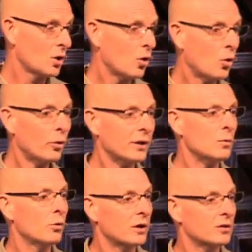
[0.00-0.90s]
or he
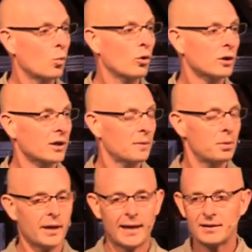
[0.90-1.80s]
wanted to work a
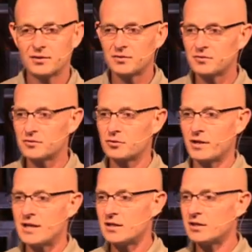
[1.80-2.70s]
plan so
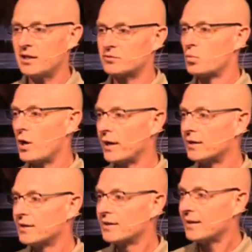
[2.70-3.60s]
that he could get his way.
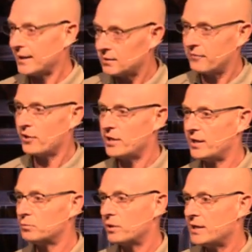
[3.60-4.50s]
Like at the very
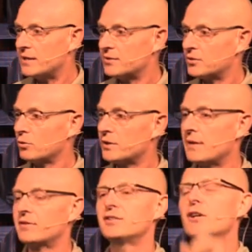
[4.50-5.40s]
end when he told
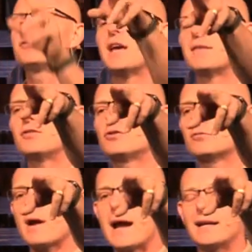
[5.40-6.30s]
David, You know, David, you're
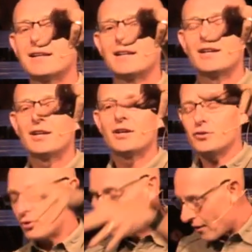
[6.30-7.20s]
right.
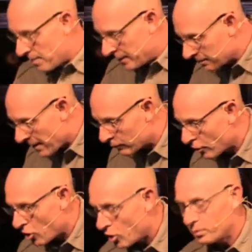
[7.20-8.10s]
You cut off a piece of my
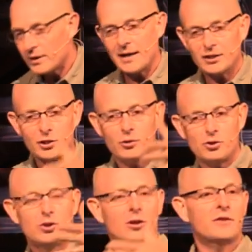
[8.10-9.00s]
robe. It shows
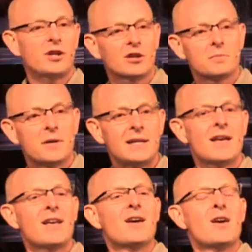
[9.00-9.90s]
you could have killed me.
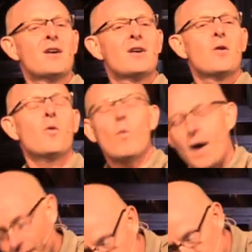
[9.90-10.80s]
Why
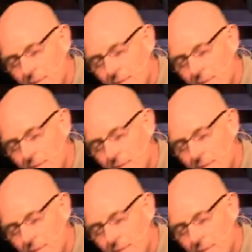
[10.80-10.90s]
don't you come